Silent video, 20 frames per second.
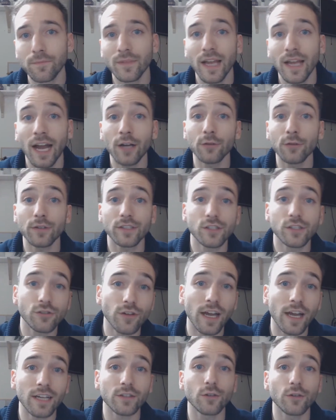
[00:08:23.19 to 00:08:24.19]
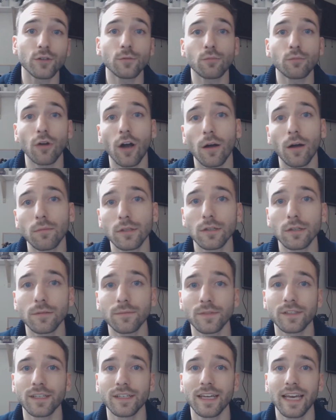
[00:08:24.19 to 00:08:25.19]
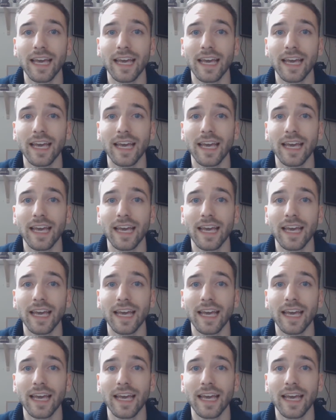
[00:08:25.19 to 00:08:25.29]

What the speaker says: how to extract those problems,